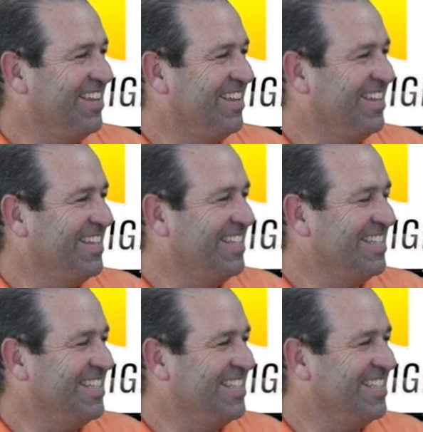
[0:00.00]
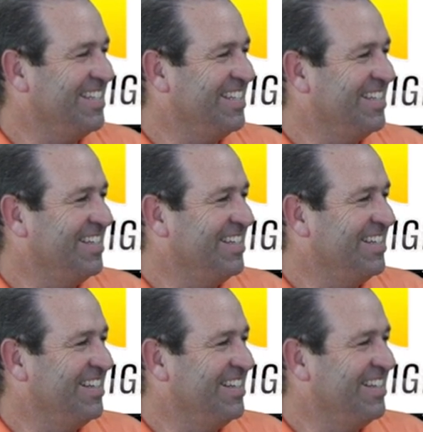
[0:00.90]

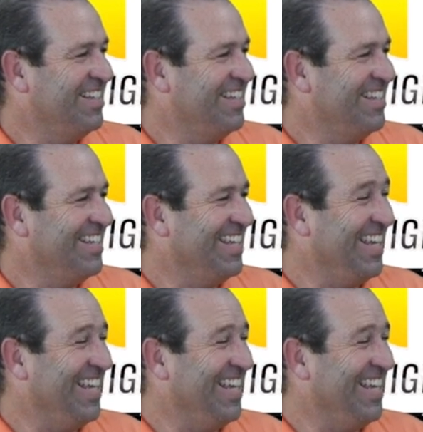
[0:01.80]
(not speaking)